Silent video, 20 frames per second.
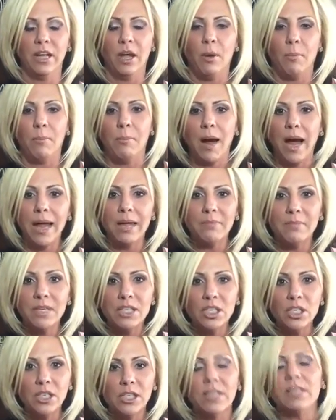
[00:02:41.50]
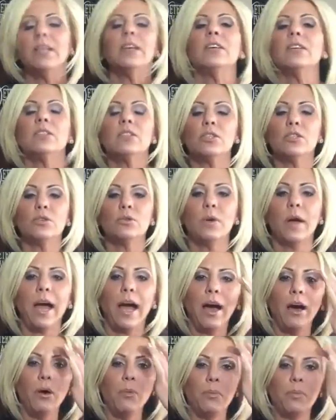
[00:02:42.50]
My mission is to
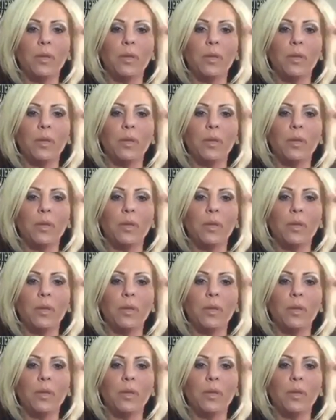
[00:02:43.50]
help